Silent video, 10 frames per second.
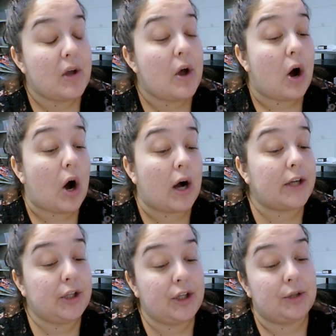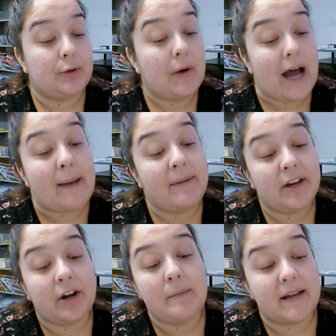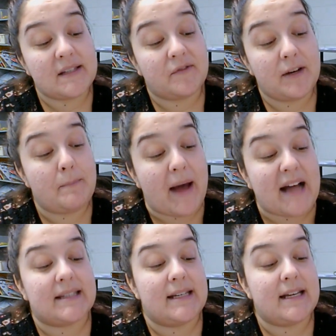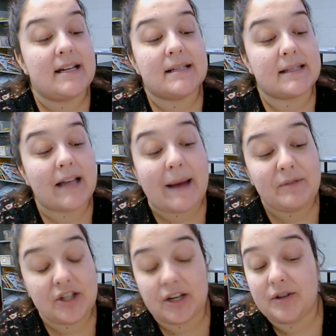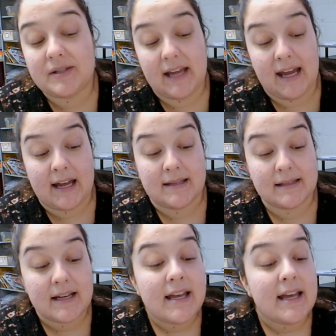On cue, Abby and her best friend Patsy slapped each other's hands.